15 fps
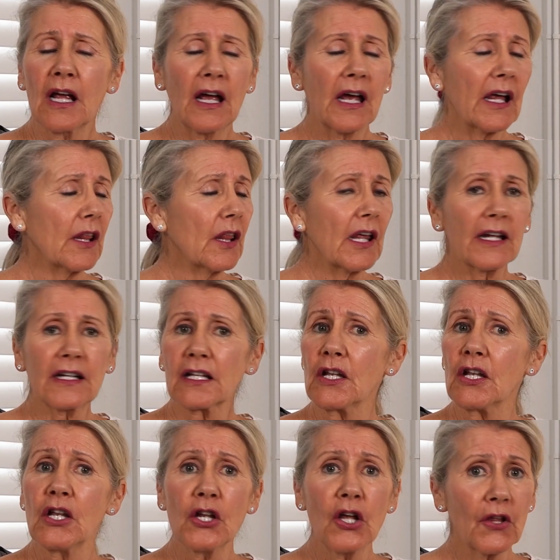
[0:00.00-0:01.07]
I lacked
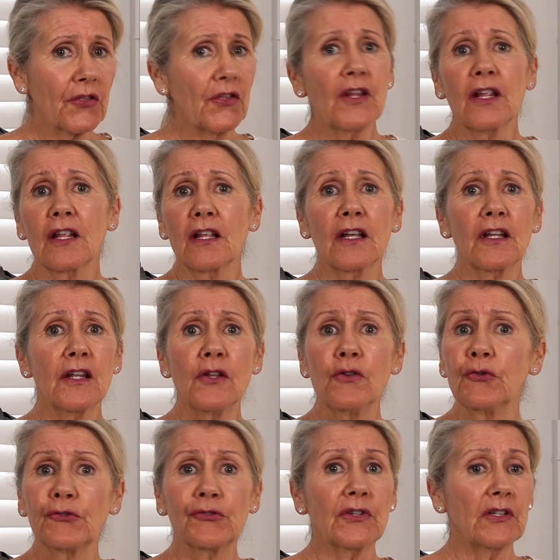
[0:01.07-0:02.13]
nothing in
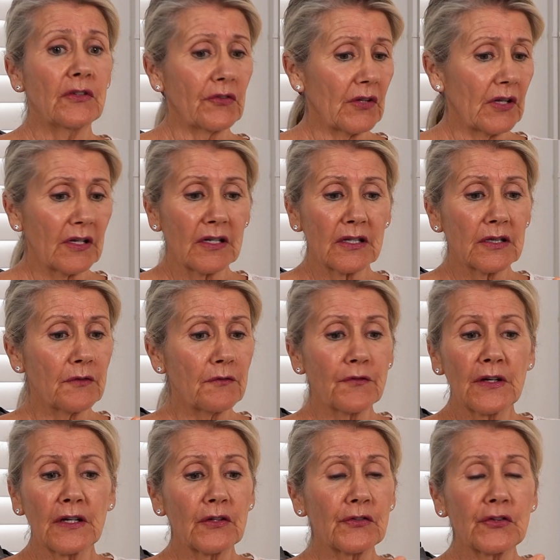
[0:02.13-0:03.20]
nutrients. I had the
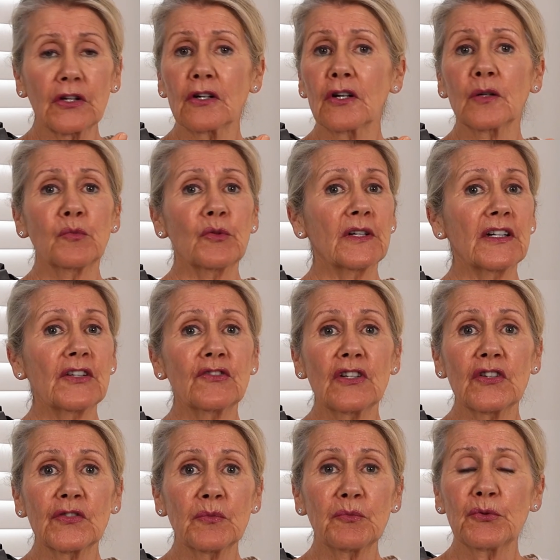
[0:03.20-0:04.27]
fats, the
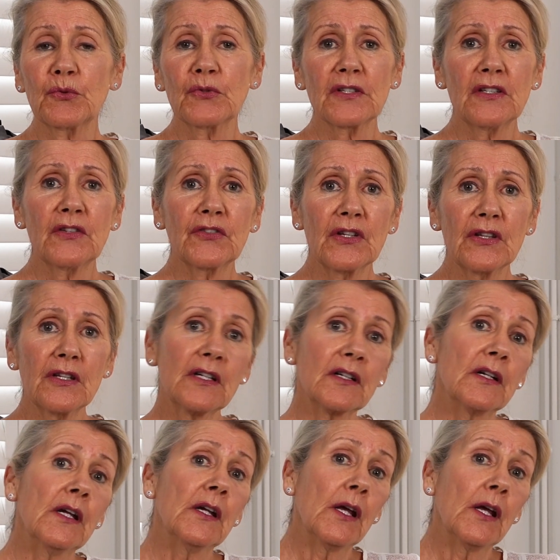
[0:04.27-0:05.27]
carbohydrates, the proteins in there.